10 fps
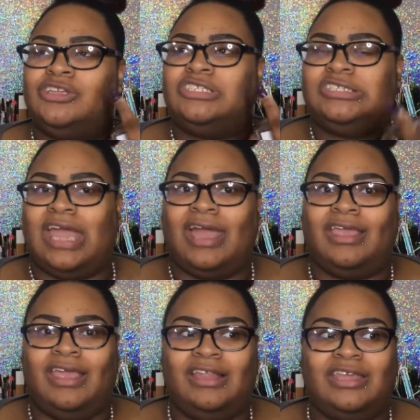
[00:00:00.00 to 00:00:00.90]
your
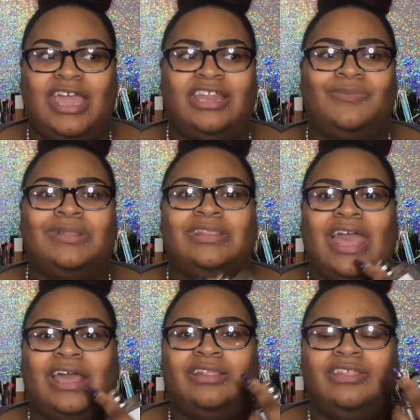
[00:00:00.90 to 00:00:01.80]
jacket and it will
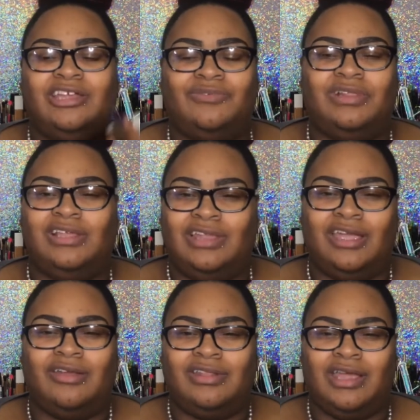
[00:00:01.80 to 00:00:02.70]
like literally
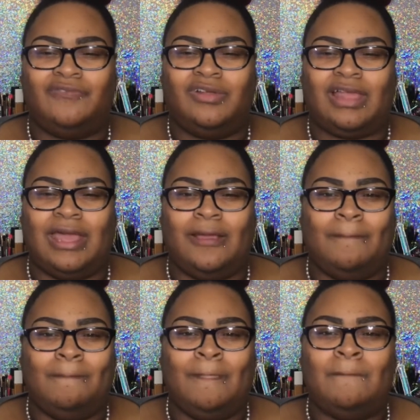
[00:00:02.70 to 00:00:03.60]
linger there for like
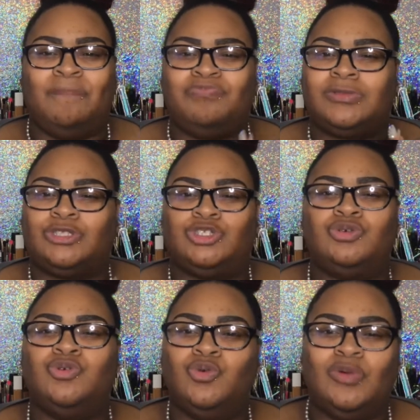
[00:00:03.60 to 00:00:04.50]

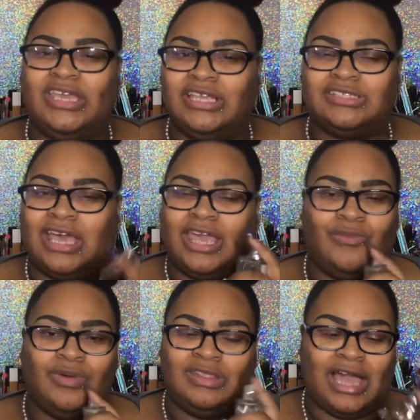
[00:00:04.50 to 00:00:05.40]
2 weeks. Like, it
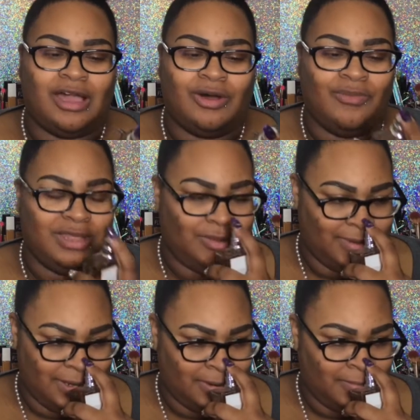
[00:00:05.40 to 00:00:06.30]
will not go
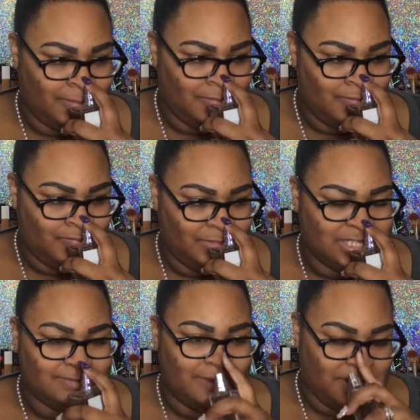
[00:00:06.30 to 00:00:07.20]
anywhere.
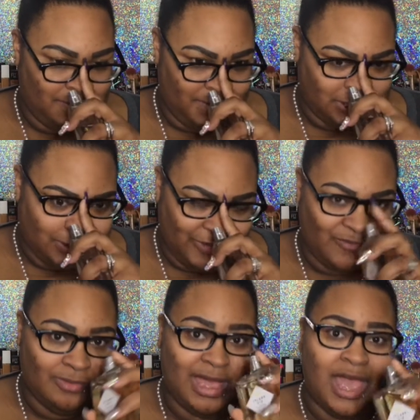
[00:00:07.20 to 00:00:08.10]
This might be the best
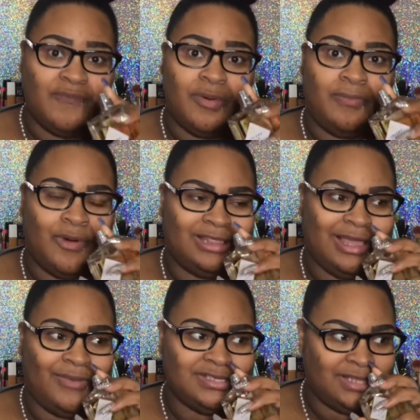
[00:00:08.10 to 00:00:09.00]
perfume I ever bought
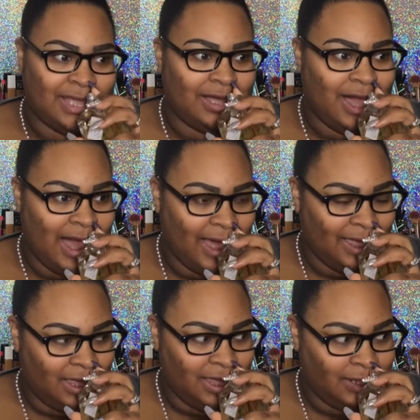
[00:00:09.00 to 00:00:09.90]
that wasn't like
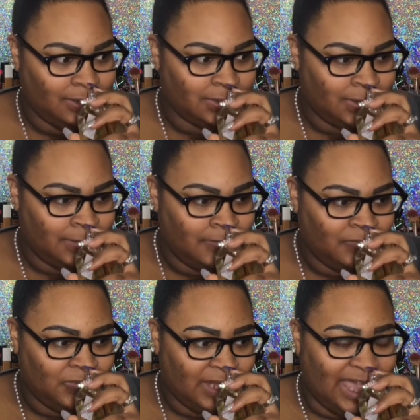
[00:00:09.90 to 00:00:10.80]
high end.
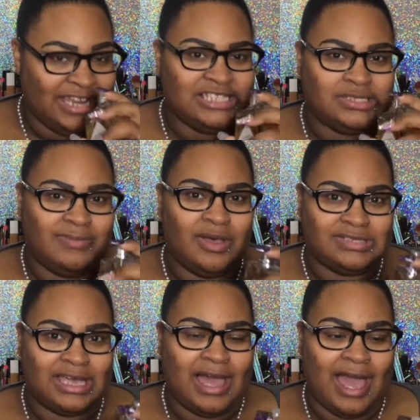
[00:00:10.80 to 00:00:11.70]
And it smells
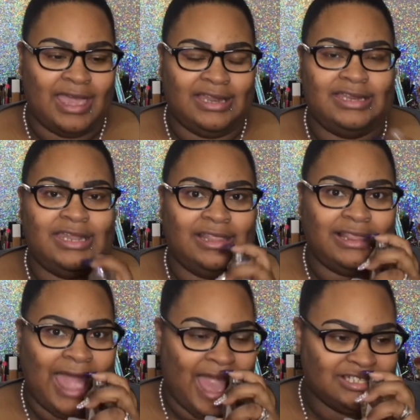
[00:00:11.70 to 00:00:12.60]
like high end and it
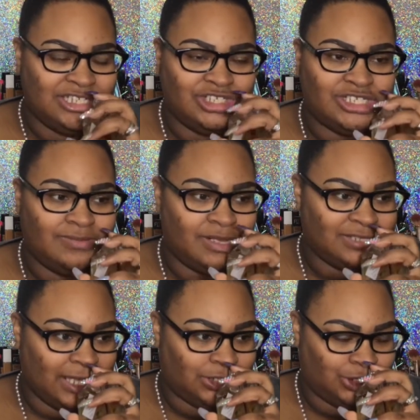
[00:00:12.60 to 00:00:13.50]
lasts. And it just smells
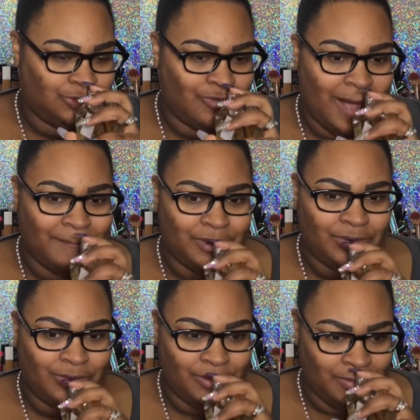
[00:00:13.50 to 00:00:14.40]
like
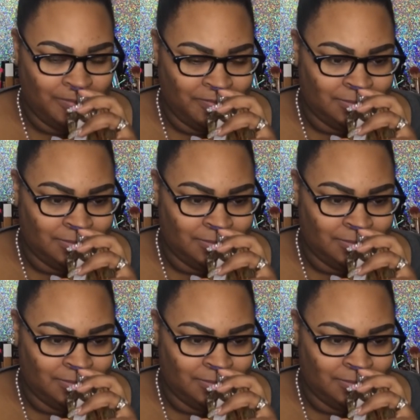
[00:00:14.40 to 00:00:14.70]
tropical,